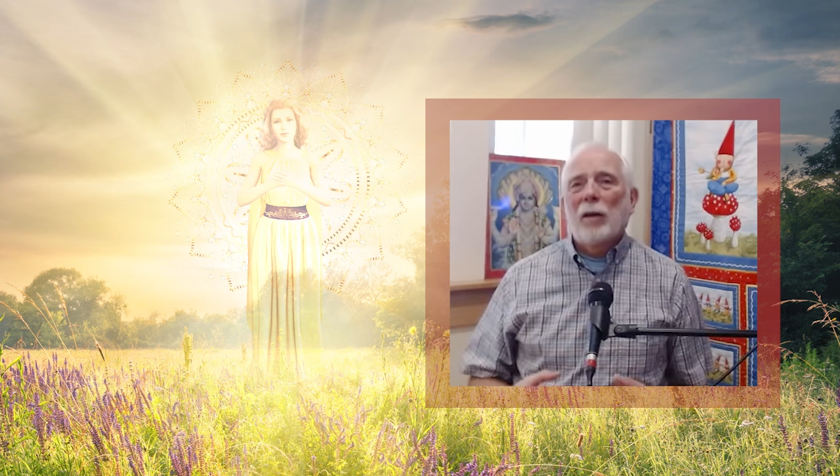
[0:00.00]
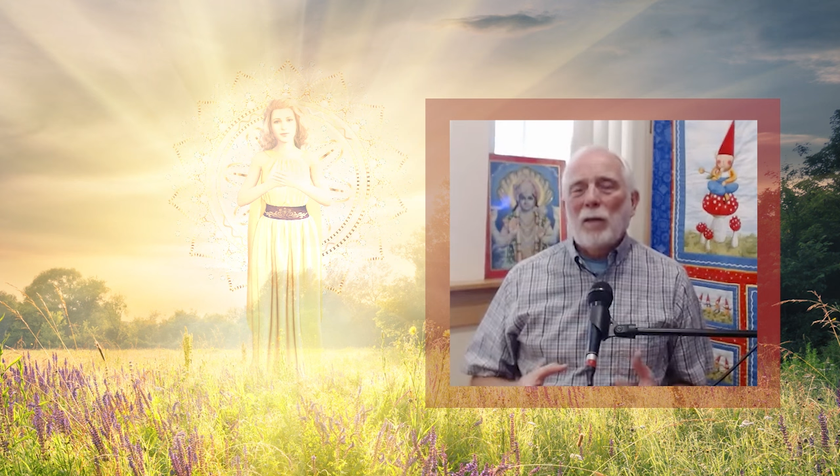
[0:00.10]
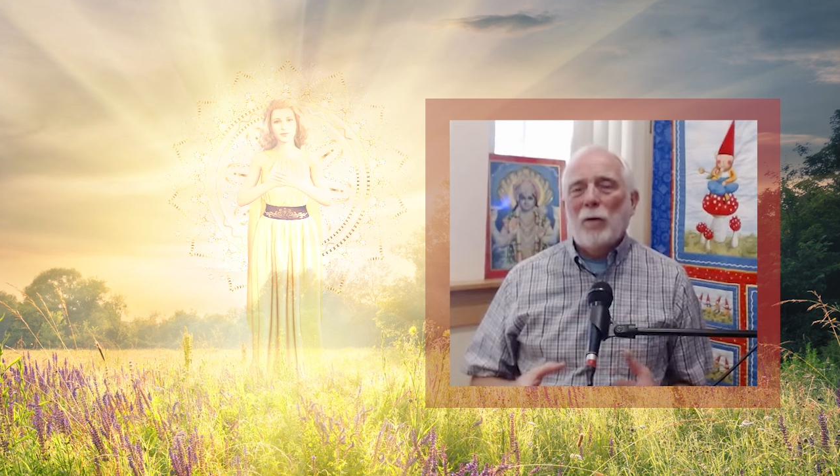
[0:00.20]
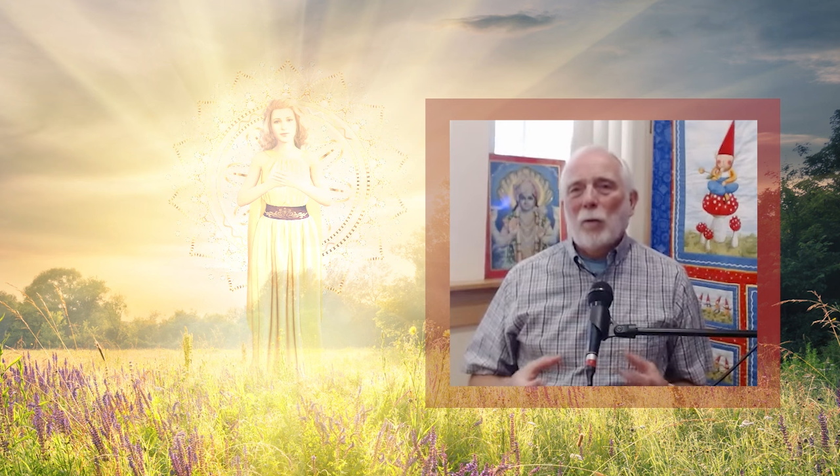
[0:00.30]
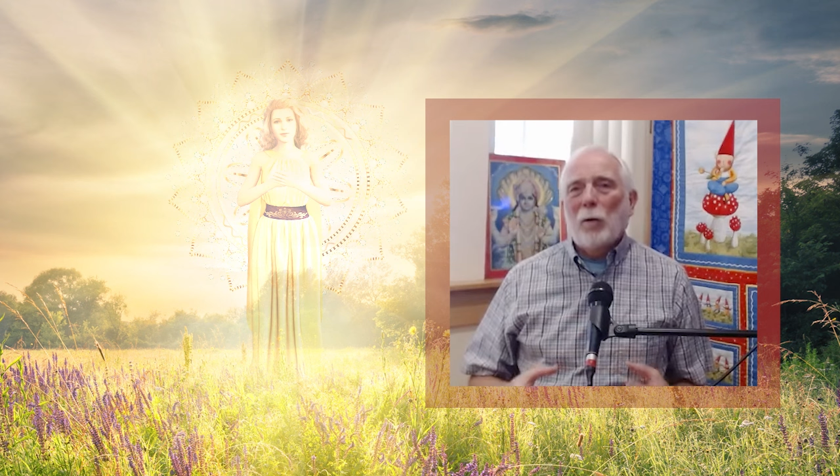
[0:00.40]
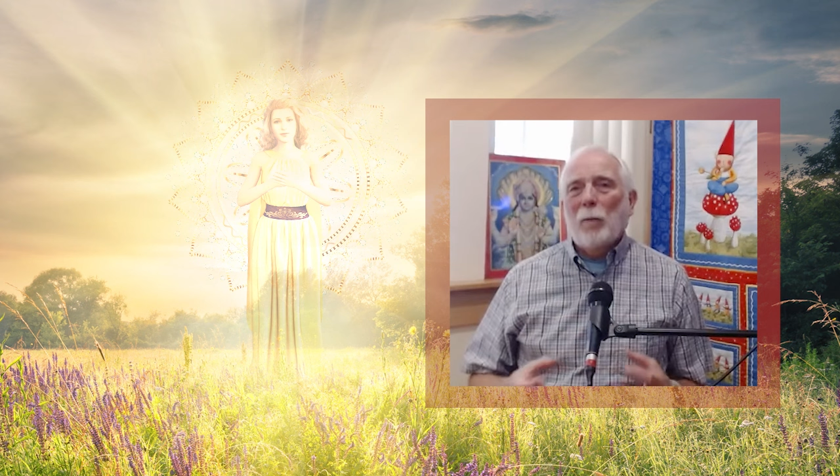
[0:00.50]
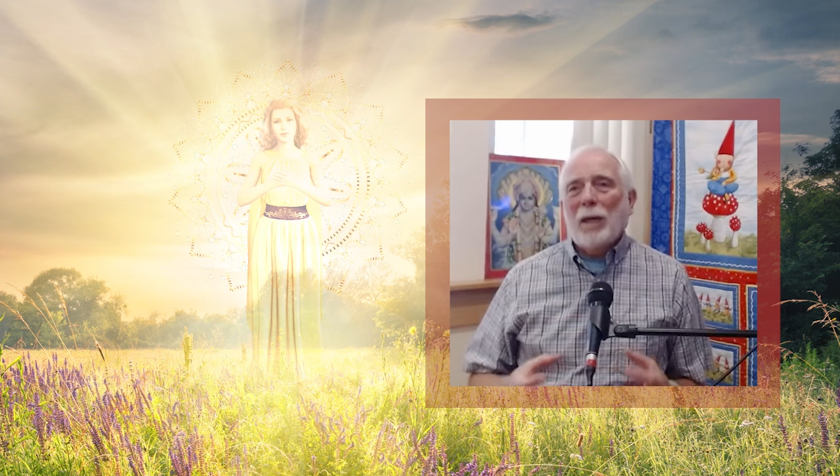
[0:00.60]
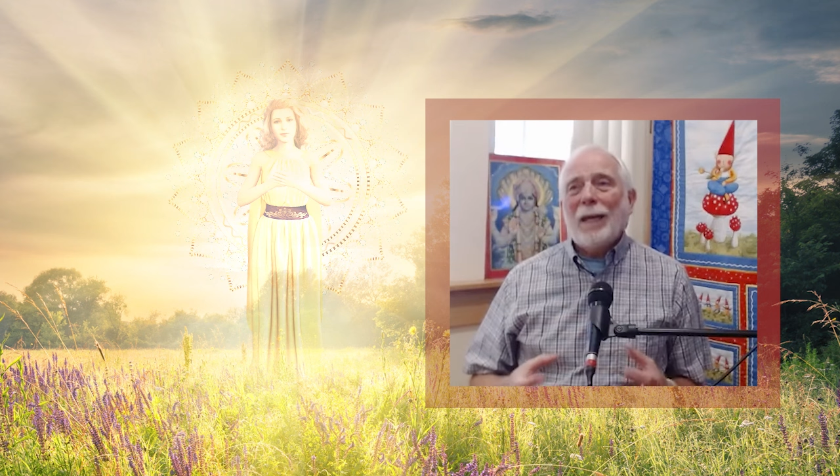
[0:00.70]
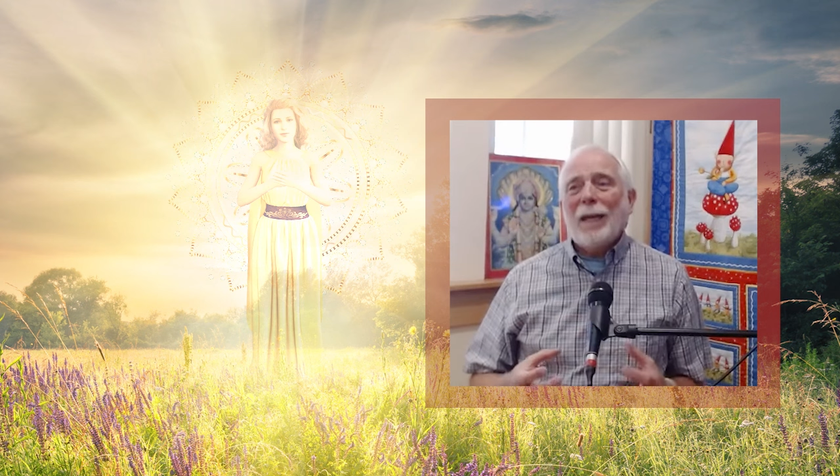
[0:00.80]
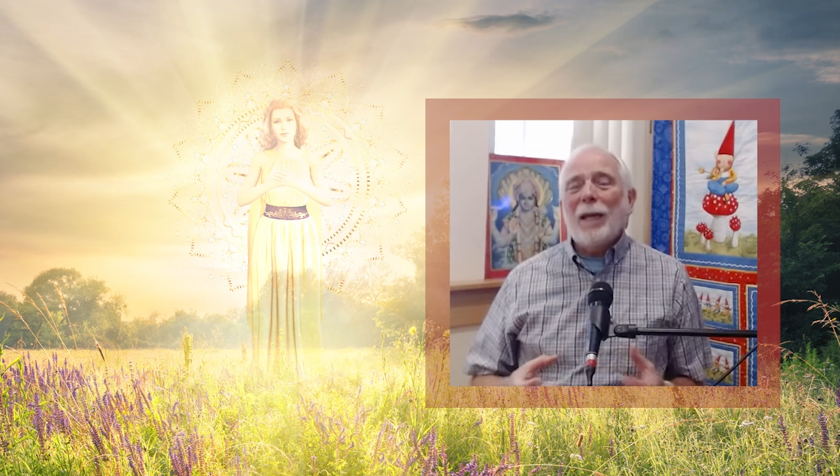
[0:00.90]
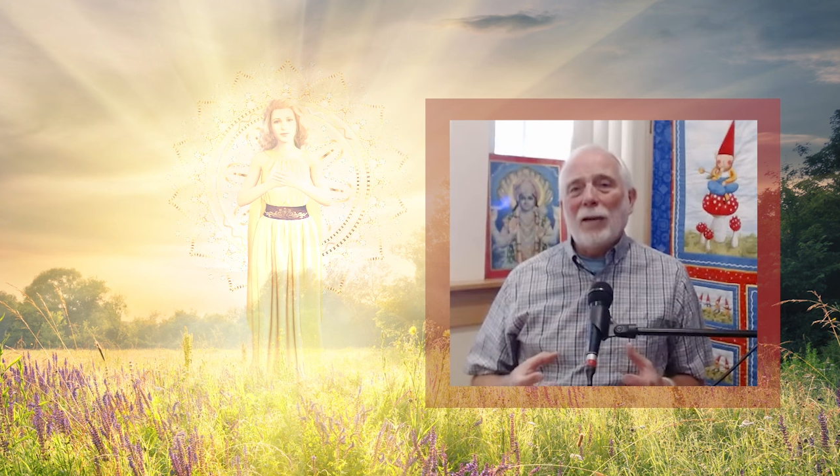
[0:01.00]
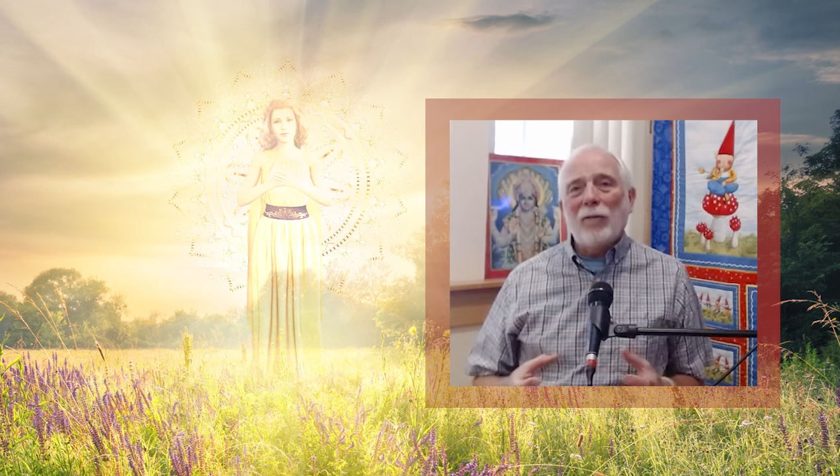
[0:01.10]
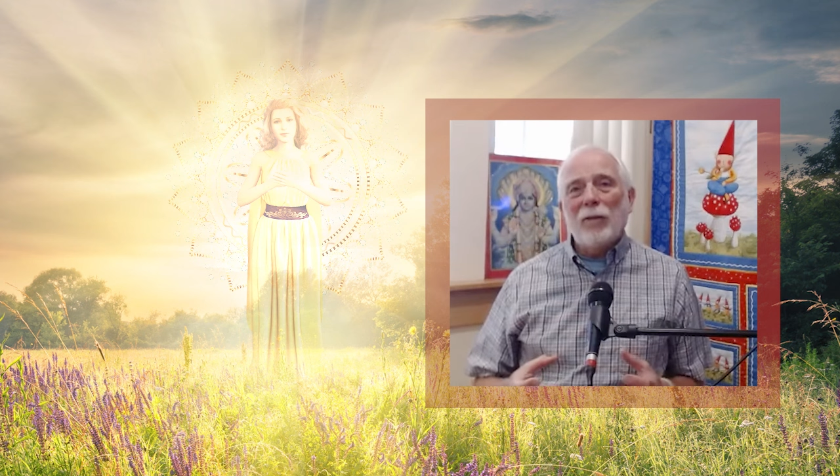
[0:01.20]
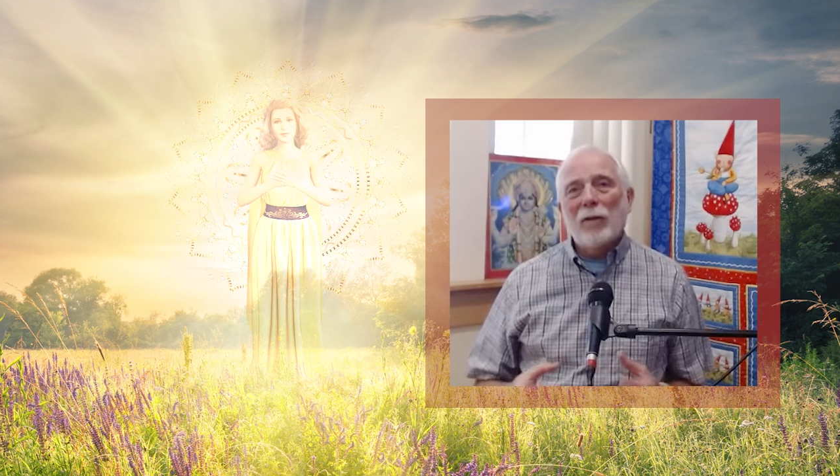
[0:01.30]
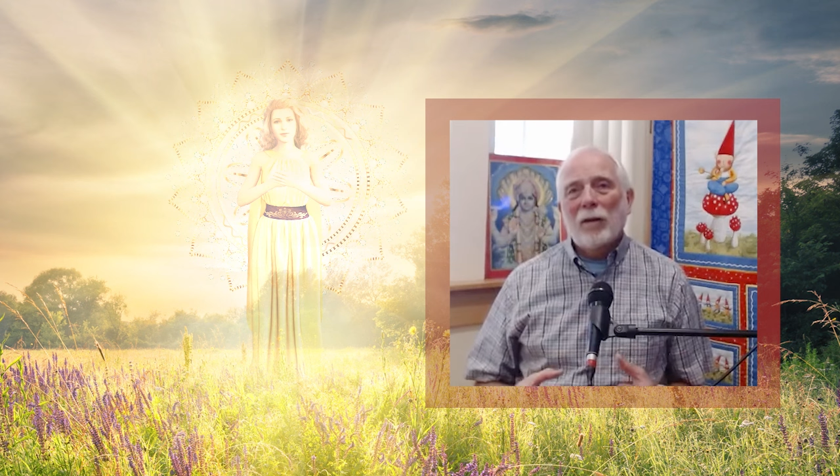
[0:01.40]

there will be heat